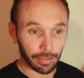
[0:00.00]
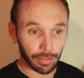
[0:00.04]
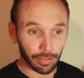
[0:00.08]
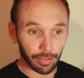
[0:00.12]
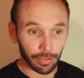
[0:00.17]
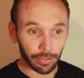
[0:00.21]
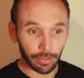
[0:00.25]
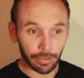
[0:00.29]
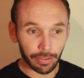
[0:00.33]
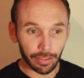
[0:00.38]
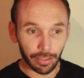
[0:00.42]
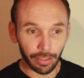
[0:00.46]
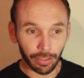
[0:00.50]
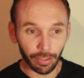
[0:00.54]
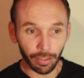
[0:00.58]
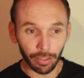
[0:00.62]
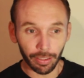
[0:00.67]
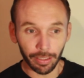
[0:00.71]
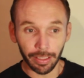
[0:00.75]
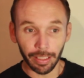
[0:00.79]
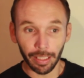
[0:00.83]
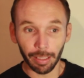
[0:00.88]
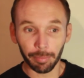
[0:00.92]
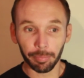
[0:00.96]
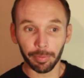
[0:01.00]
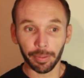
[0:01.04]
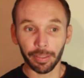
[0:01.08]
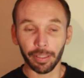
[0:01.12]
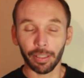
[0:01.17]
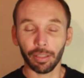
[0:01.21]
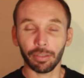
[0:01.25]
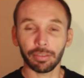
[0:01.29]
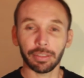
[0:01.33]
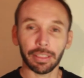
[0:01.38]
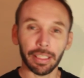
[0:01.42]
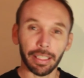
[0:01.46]
I also got a couple of the
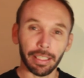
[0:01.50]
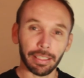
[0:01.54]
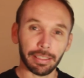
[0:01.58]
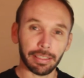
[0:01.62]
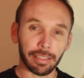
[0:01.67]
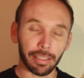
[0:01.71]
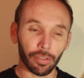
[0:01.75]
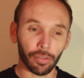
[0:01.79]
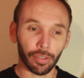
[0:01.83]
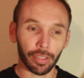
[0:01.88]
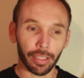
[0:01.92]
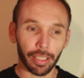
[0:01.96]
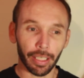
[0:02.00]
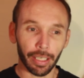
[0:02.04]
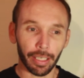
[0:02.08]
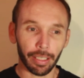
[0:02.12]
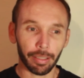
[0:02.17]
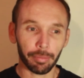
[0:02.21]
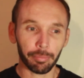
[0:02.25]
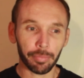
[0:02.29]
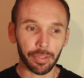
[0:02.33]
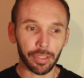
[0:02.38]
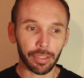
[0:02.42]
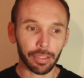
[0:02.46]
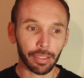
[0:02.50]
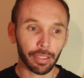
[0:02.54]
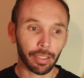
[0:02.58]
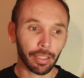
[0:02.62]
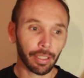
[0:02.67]
old DS Zelda games.